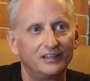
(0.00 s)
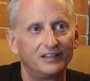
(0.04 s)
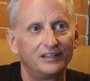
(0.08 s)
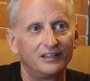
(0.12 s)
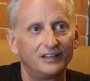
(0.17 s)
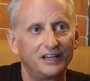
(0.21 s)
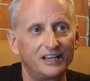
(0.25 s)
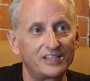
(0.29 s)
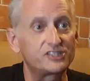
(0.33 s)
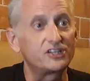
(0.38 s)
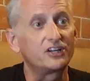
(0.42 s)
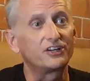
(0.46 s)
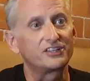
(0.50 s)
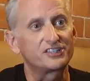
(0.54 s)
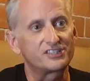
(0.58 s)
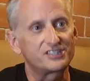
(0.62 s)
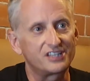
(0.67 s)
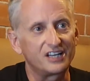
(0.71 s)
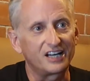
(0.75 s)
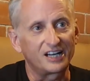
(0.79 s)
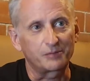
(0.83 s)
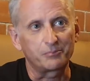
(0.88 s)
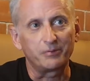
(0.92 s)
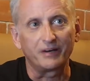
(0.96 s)
so what I started
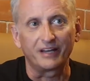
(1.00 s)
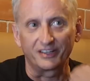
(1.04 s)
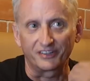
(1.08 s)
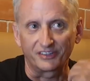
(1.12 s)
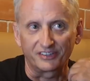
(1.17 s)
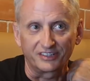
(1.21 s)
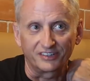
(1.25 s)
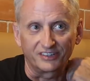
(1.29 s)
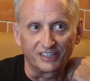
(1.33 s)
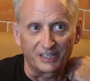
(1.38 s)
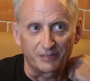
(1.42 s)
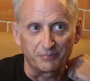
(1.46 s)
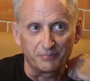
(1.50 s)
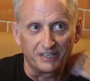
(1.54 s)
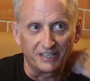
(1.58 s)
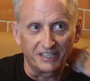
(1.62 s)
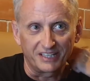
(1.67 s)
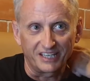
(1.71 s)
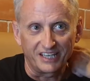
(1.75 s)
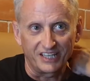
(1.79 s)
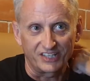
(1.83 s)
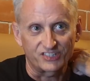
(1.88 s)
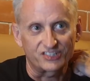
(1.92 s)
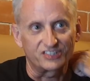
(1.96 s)
stockpiling a lot of
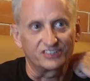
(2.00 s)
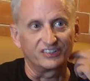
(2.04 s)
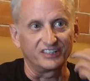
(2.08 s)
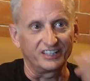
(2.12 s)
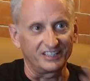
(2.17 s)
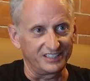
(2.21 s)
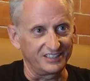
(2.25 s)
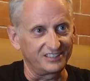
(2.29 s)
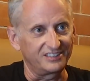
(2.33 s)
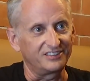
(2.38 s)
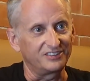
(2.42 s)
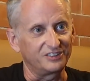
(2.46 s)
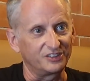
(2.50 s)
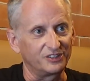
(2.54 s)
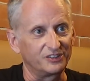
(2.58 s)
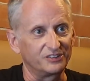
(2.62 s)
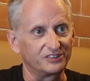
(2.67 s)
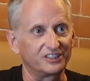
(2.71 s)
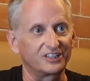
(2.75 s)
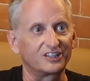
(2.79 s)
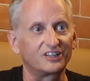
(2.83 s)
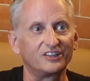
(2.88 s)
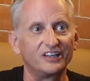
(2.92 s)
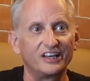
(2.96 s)
medication, like you know, the
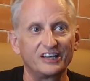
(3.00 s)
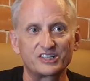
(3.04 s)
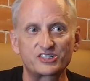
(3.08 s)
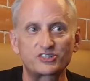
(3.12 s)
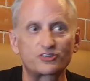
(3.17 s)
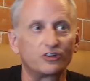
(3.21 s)
smart.